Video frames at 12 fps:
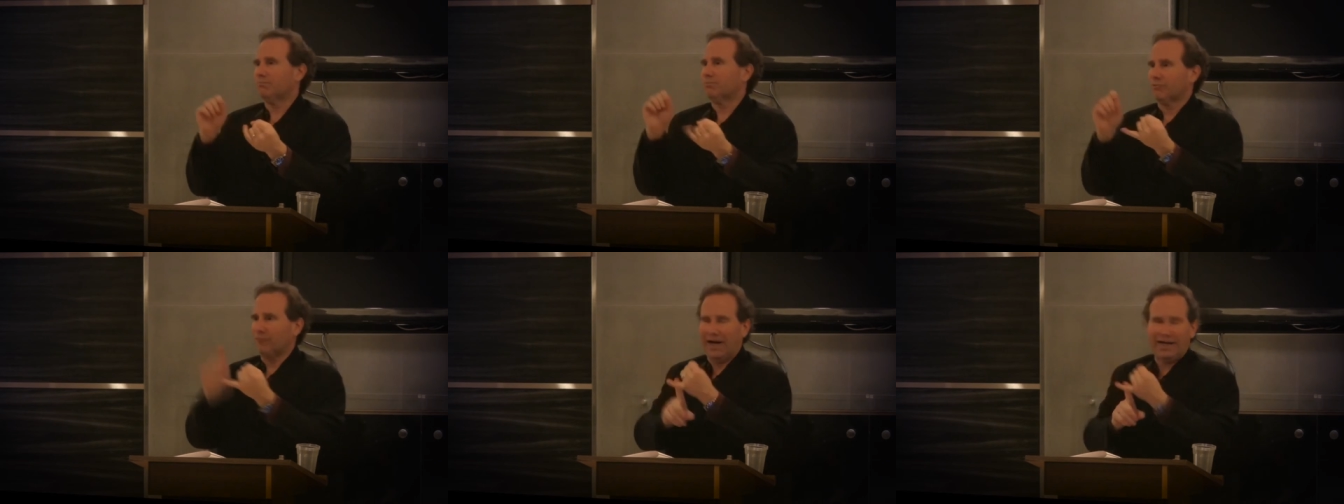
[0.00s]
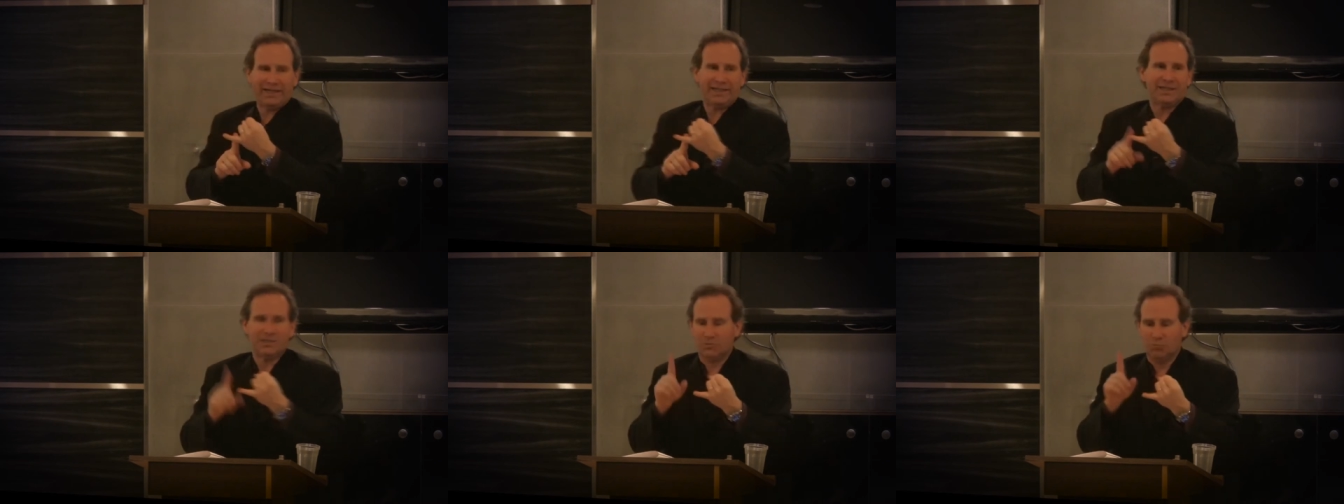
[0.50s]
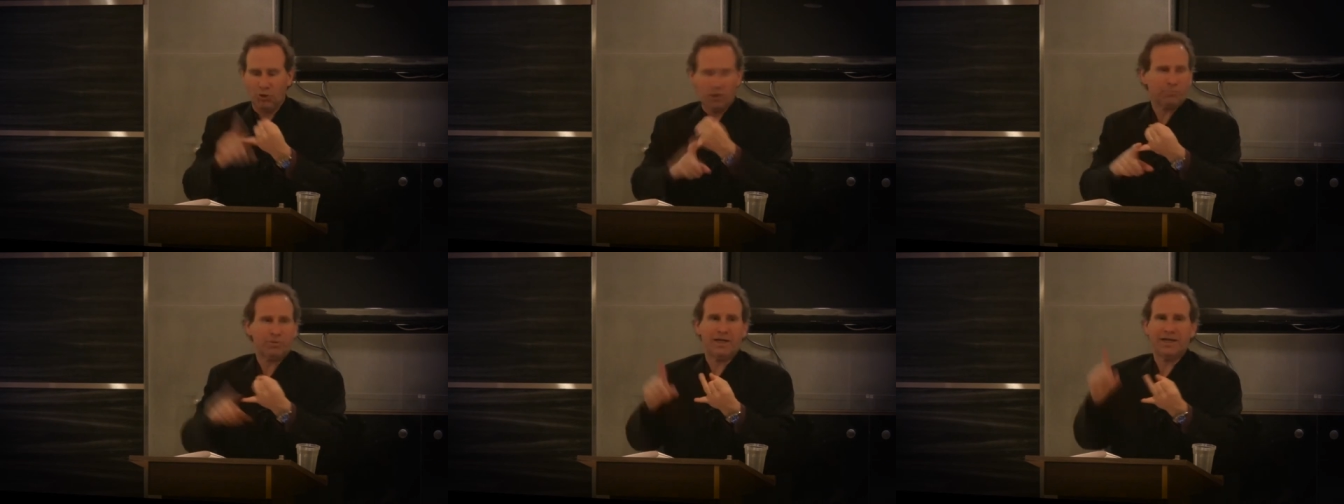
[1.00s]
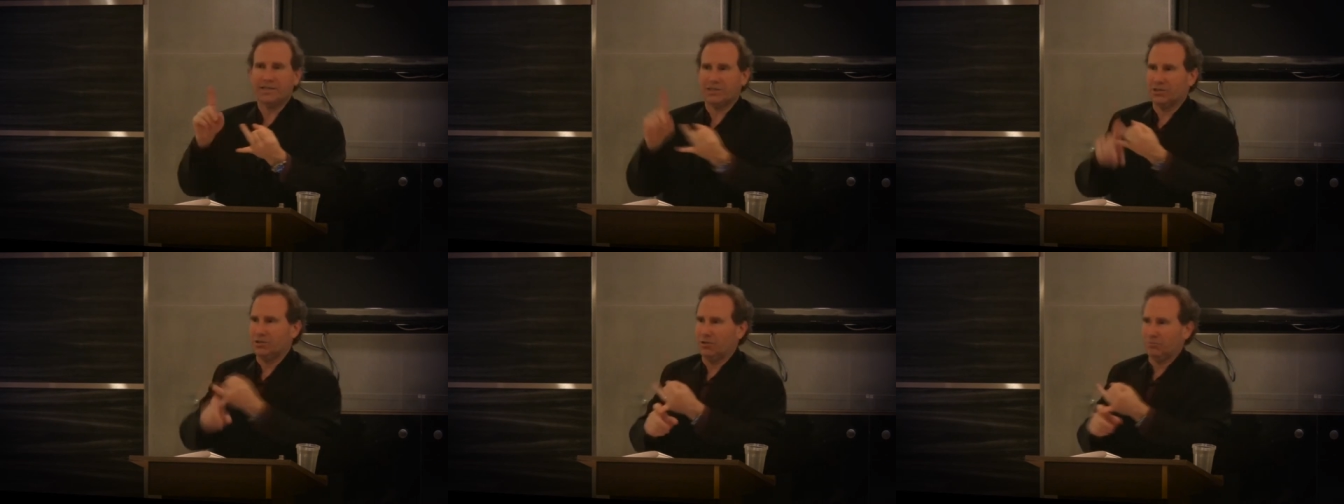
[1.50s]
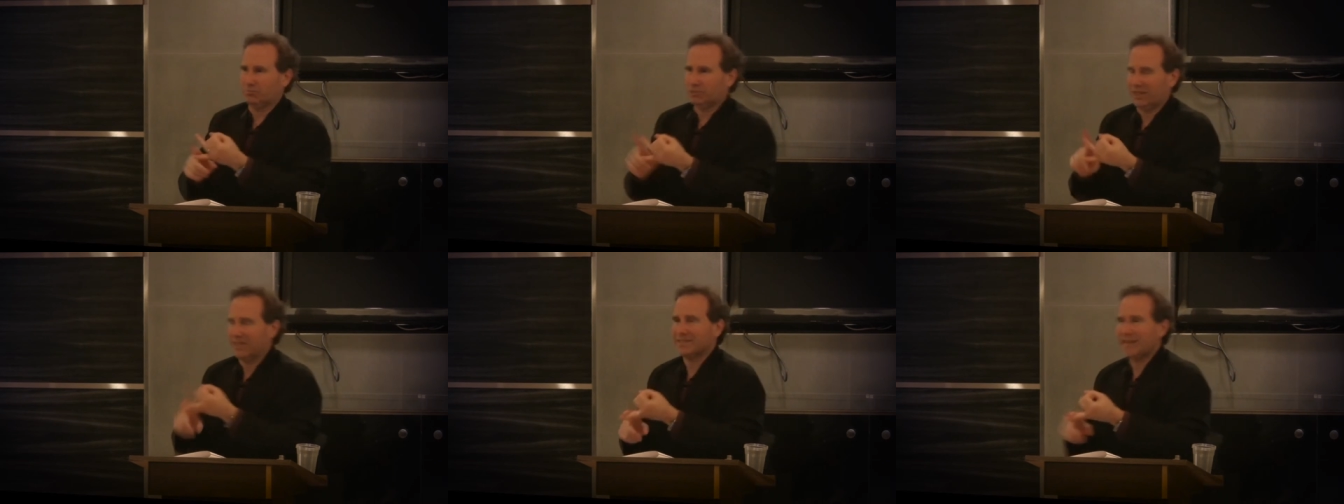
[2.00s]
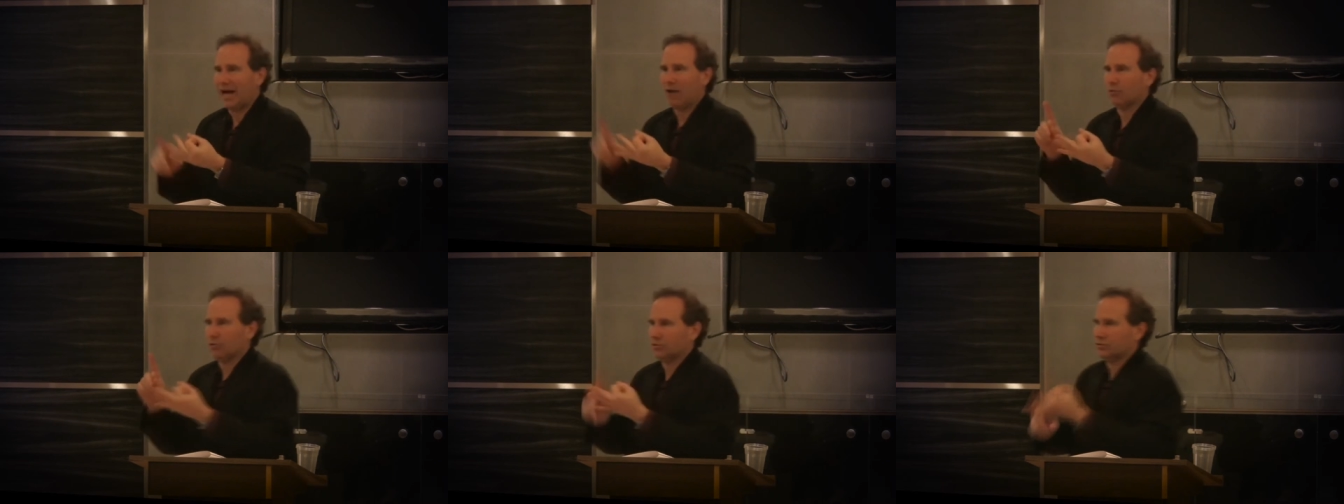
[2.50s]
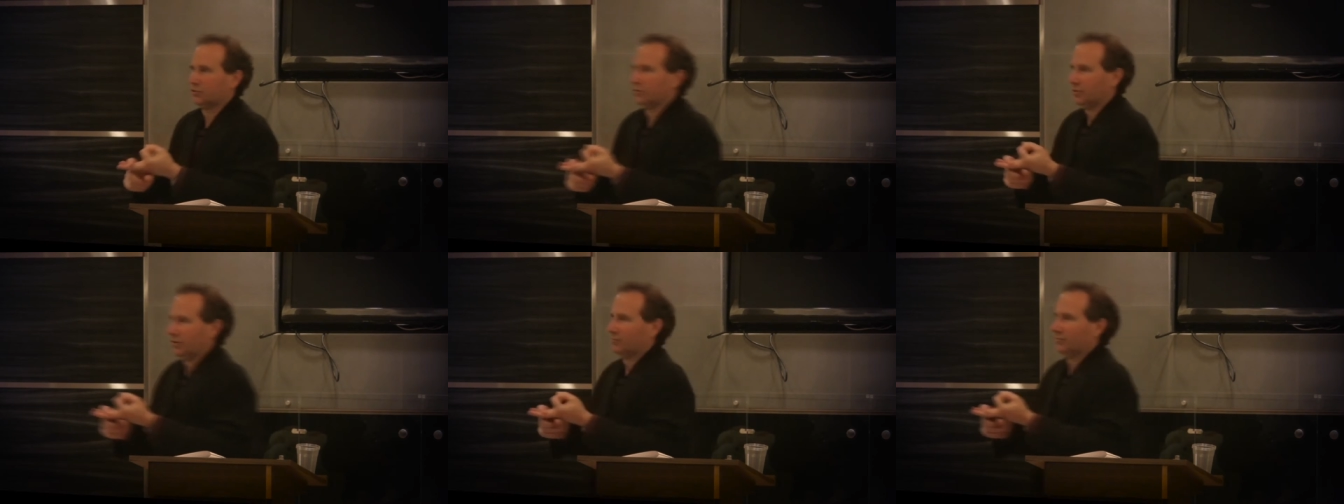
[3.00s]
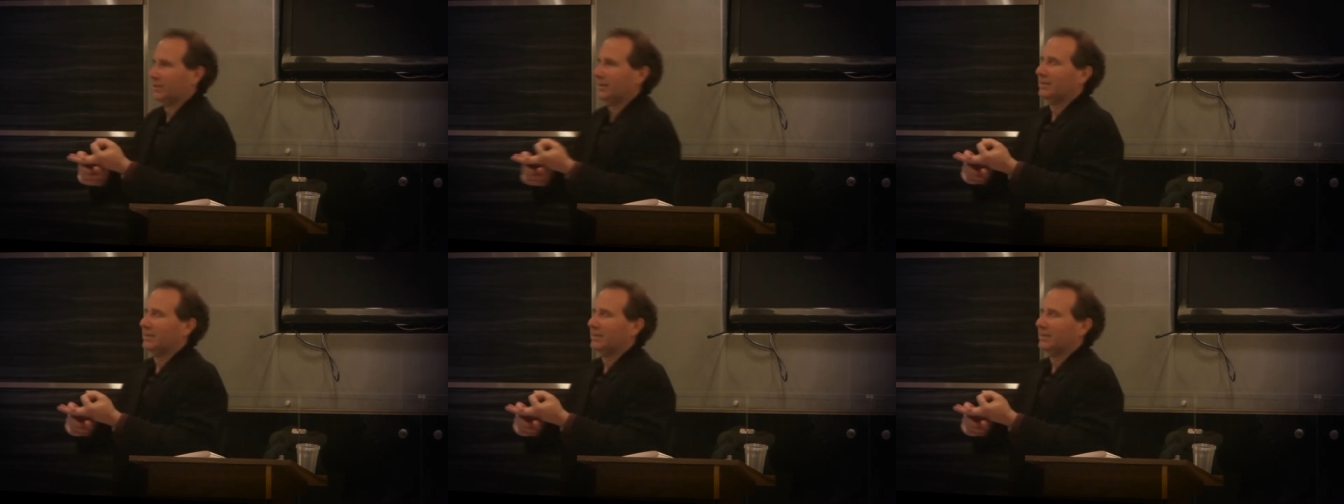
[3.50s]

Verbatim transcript: providing his workplace, you don't set his hours, you don't...